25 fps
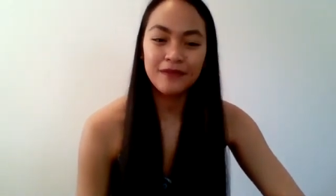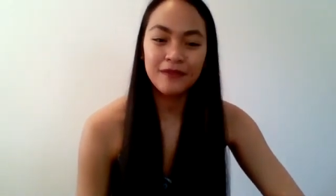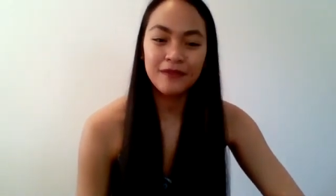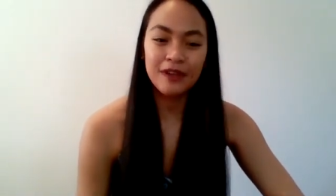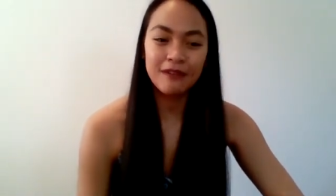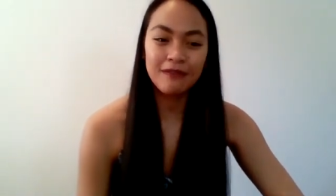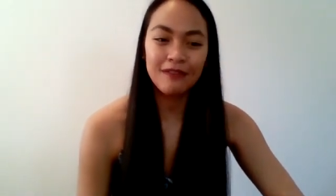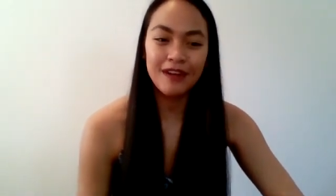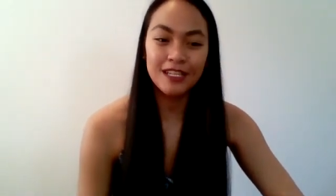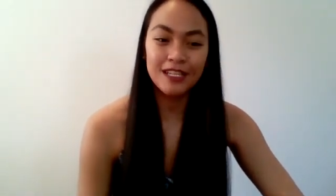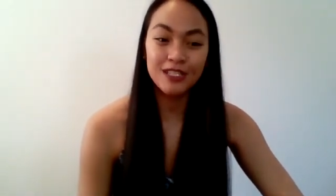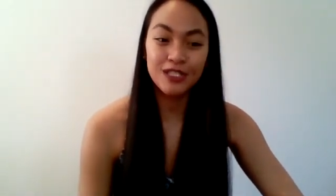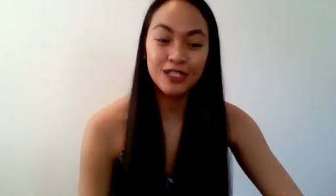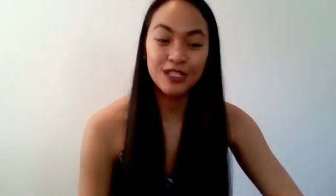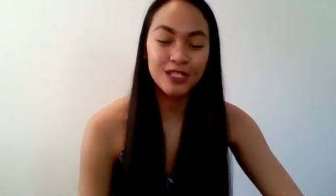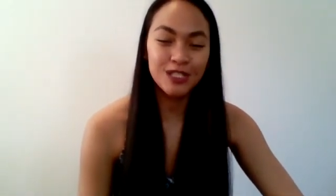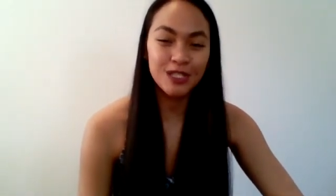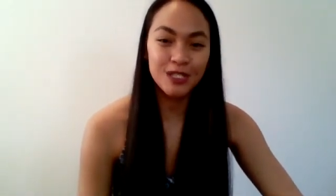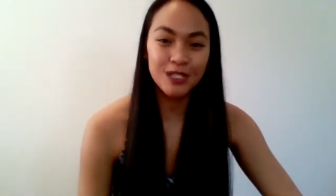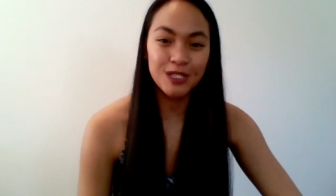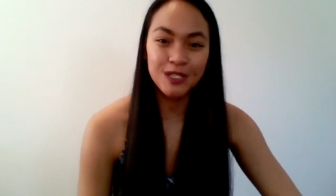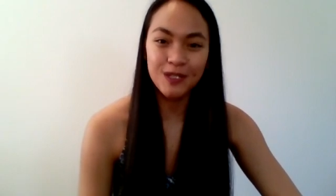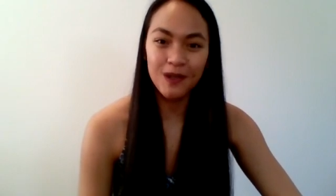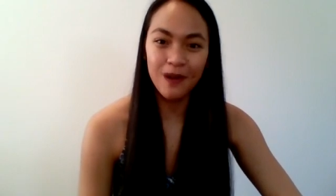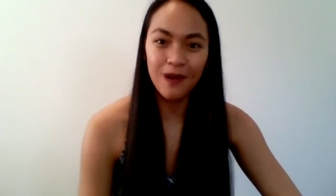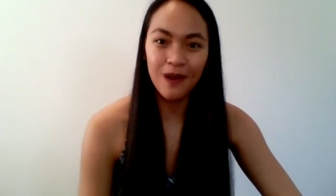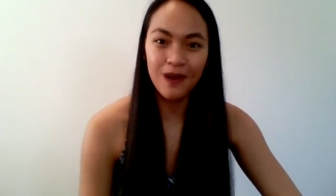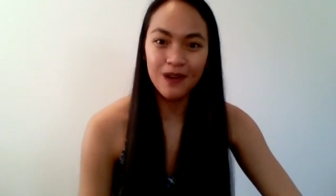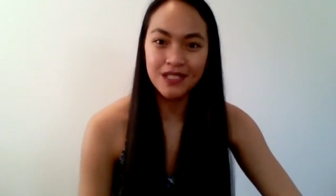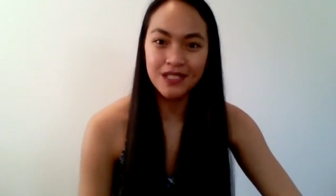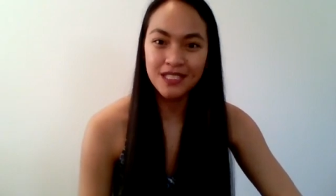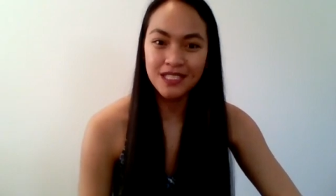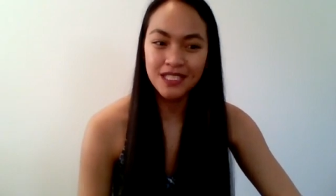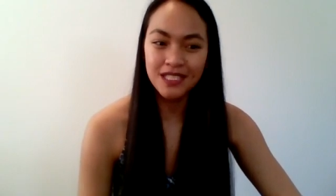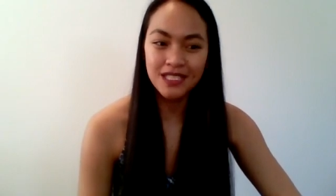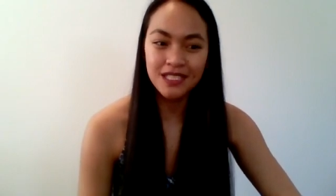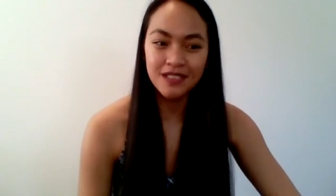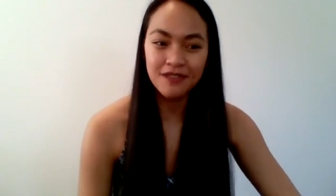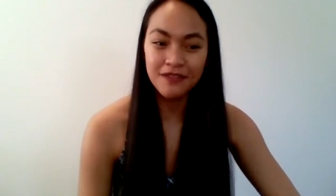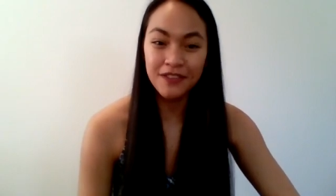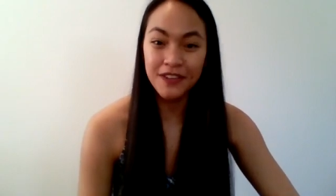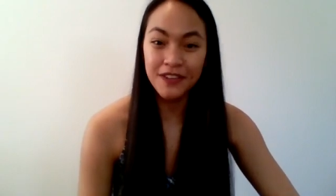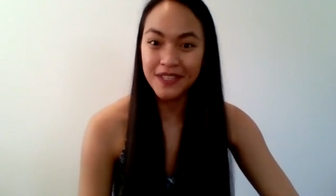register songs for